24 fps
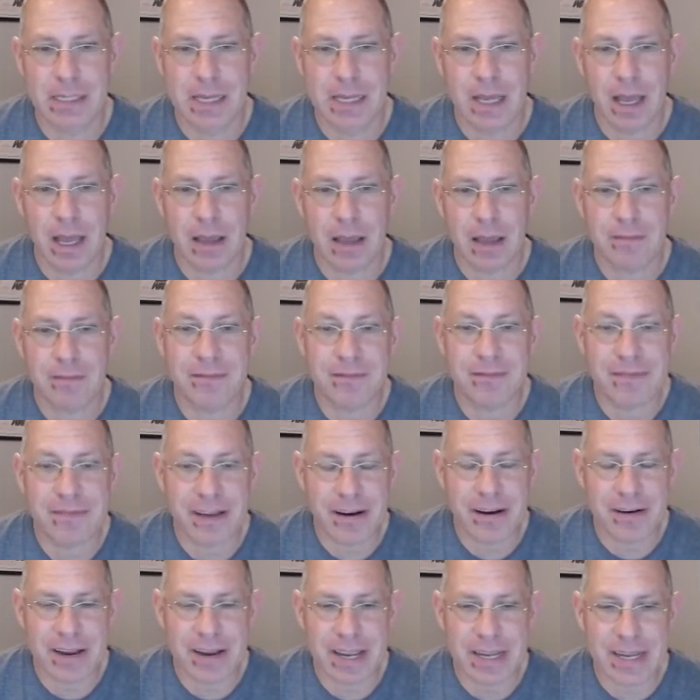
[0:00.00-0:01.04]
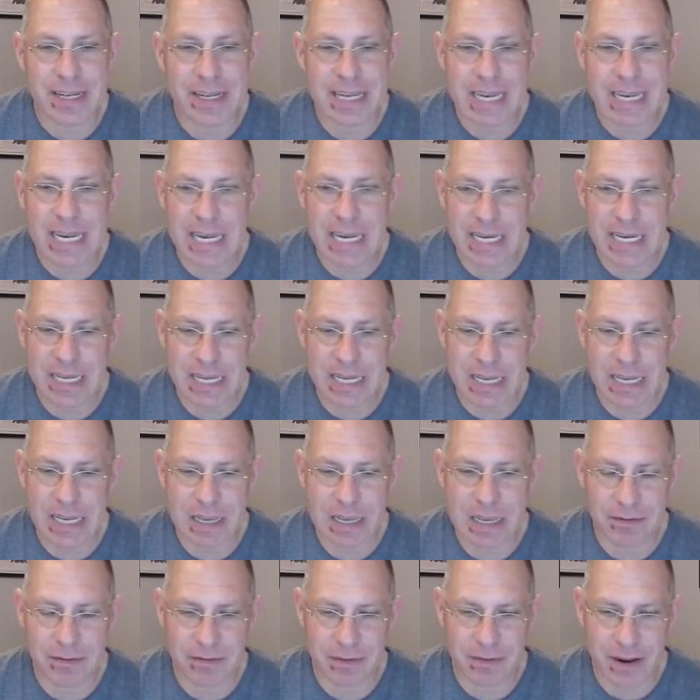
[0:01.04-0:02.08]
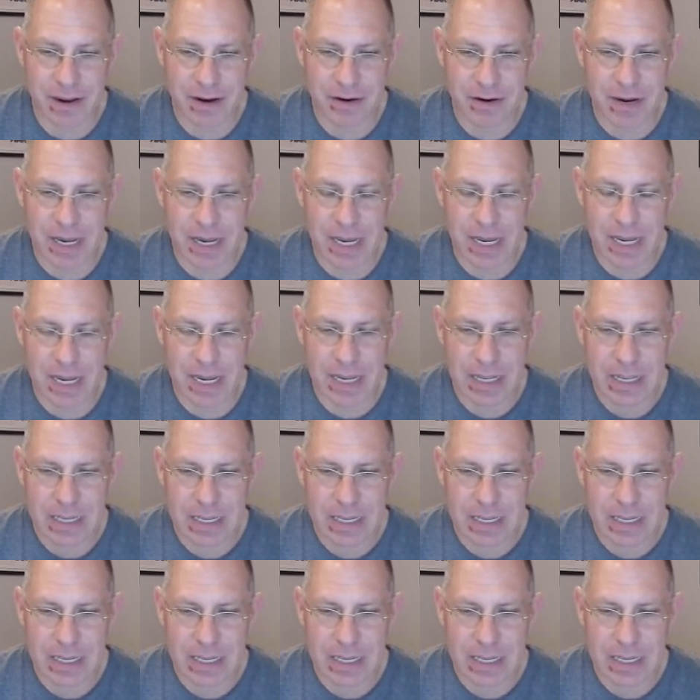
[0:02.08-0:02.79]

Very needy, very